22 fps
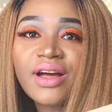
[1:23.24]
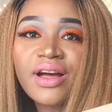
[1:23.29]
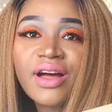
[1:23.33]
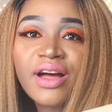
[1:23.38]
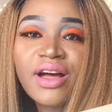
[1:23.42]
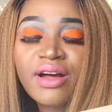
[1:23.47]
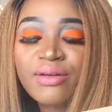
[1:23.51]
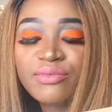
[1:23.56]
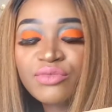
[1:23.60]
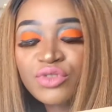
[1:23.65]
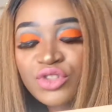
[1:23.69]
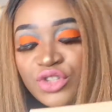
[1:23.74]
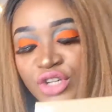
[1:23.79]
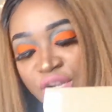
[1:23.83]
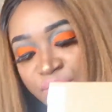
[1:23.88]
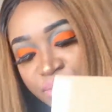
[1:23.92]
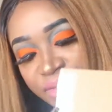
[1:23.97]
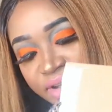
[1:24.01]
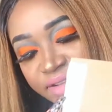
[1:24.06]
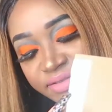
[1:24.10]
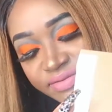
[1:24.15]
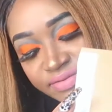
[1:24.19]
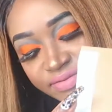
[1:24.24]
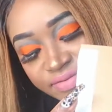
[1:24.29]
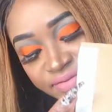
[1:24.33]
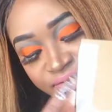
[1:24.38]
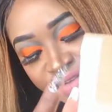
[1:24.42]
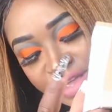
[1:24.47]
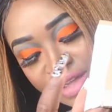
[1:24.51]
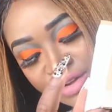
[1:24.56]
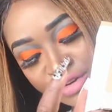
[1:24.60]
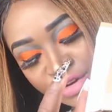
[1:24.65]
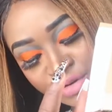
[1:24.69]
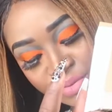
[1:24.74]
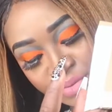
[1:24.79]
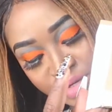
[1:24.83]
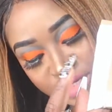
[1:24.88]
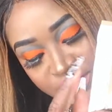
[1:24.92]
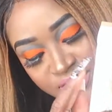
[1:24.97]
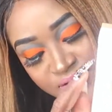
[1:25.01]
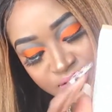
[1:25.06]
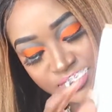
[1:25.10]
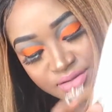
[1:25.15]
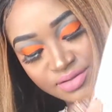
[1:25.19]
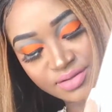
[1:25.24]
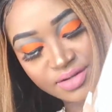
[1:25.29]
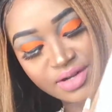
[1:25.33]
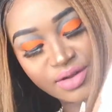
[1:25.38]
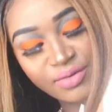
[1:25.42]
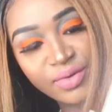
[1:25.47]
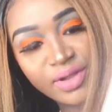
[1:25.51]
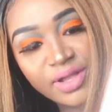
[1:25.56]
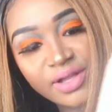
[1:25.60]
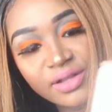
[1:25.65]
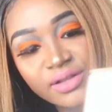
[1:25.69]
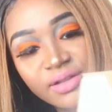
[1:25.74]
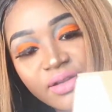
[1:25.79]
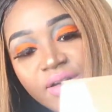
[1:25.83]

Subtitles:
I'm trying my very best here so that we can